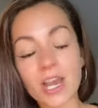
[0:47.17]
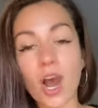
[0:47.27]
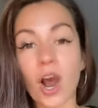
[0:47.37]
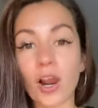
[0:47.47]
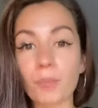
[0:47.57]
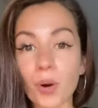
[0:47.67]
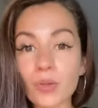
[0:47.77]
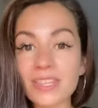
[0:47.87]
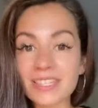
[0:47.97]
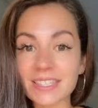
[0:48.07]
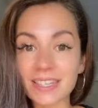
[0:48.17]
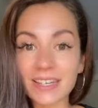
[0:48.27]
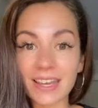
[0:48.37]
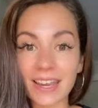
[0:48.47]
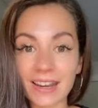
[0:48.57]
are both seen
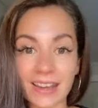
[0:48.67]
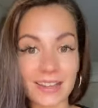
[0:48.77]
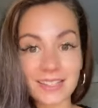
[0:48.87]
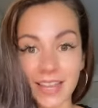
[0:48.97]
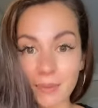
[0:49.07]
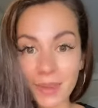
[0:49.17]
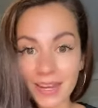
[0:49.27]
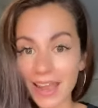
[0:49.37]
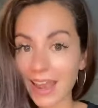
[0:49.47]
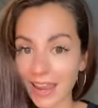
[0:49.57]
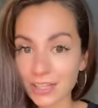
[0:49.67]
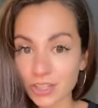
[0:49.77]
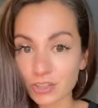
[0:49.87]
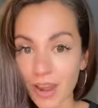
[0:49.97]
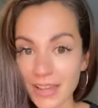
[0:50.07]
in excitement and
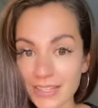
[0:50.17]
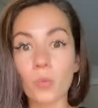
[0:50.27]
stress.